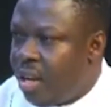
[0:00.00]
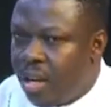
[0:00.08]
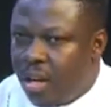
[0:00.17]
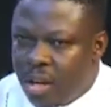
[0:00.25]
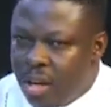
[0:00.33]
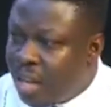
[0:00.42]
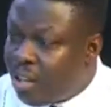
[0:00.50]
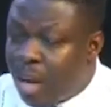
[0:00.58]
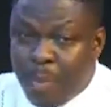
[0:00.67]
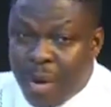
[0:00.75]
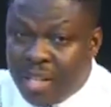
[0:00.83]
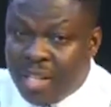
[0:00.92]
There are
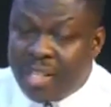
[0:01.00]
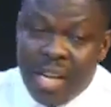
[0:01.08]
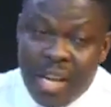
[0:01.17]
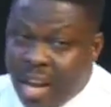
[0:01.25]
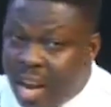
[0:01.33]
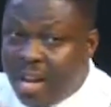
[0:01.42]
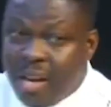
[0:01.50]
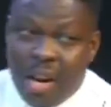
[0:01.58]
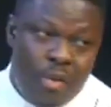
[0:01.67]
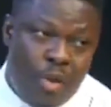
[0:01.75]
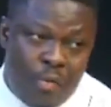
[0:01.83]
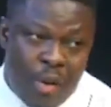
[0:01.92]
some places here in
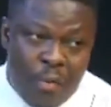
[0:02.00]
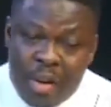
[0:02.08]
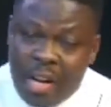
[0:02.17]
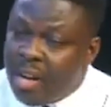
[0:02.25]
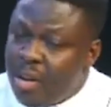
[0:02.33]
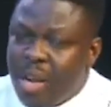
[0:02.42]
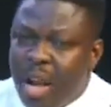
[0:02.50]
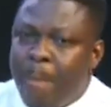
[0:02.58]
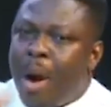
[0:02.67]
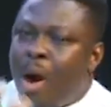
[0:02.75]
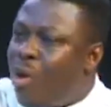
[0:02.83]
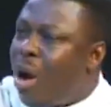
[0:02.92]
North African. Yeah,
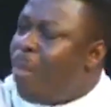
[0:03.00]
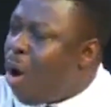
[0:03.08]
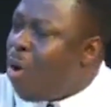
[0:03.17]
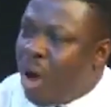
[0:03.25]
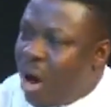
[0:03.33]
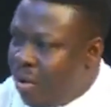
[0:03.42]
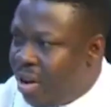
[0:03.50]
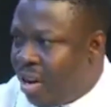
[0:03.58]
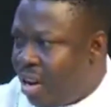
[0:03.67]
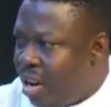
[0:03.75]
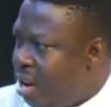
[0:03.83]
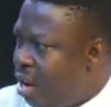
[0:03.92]
ma worry
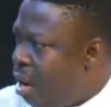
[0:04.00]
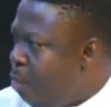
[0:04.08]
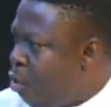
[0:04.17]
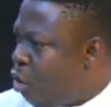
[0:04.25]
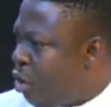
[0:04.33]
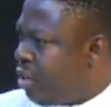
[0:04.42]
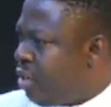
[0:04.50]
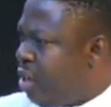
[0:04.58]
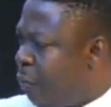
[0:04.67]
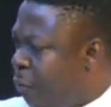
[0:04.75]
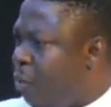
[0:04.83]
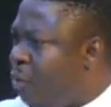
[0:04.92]
because they
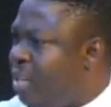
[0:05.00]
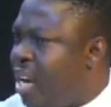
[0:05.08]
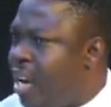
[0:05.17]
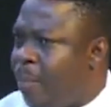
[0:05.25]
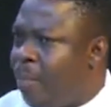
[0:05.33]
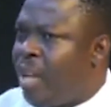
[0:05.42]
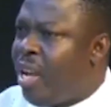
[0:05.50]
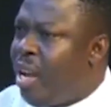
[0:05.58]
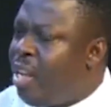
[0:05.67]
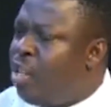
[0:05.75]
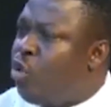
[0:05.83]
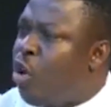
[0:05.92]
feel say.
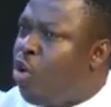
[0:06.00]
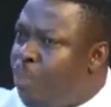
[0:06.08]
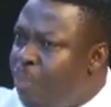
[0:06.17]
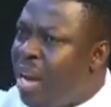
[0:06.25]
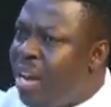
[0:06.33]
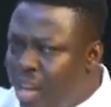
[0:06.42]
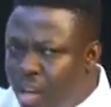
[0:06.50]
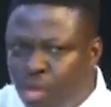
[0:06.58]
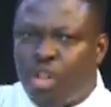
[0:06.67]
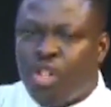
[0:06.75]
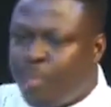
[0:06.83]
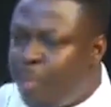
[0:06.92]
It is going to be a
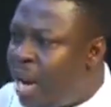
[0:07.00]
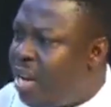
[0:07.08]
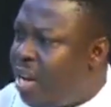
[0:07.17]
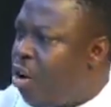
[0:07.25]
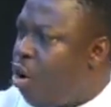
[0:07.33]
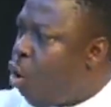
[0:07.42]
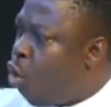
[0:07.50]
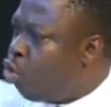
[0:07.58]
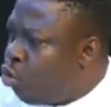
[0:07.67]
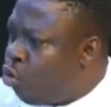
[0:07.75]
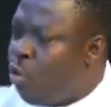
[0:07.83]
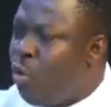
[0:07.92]
dangerous burden on
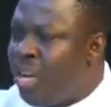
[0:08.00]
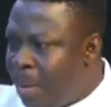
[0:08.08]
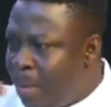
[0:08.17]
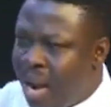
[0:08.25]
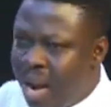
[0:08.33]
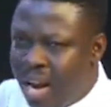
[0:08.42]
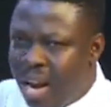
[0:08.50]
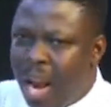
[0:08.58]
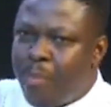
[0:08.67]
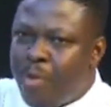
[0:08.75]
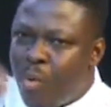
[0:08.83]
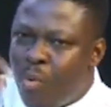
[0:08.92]
you, the man.
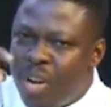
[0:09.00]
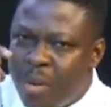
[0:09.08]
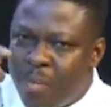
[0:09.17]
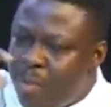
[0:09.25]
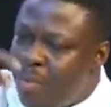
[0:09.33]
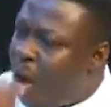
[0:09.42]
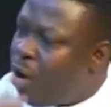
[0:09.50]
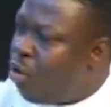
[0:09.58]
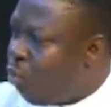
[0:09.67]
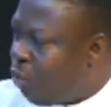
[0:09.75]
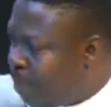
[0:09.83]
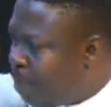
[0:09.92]
Abra uni baby, I will
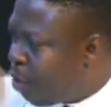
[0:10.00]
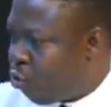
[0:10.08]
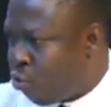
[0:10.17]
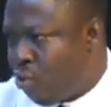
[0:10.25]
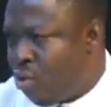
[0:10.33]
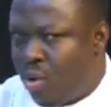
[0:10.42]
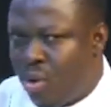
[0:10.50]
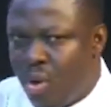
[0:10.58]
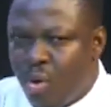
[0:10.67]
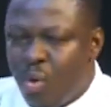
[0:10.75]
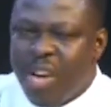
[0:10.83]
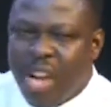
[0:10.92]
do tibeto.
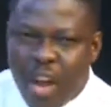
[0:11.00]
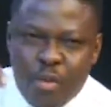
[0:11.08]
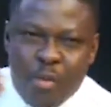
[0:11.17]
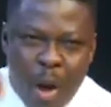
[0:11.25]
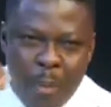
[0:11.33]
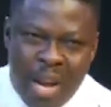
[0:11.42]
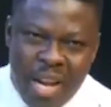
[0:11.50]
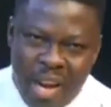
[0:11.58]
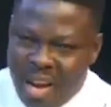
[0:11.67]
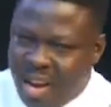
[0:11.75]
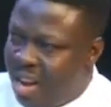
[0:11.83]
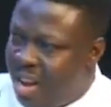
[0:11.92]
Uni ajuma
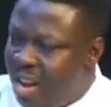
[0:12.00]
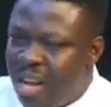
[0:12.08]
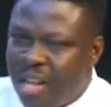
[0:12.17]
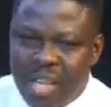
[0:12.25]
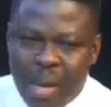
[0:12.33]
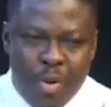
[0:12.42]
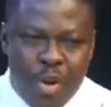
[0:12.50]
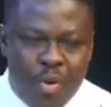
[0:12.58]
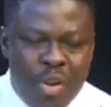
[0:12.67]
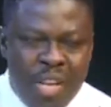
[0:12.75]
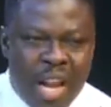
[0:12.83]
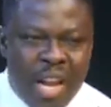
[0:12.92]
abeye. Sabi
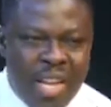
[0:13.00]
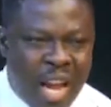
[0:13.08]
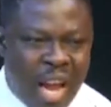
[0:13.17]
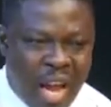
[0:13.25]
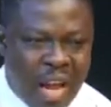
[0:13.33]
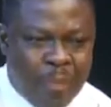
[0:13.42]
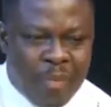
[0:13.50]
unyanya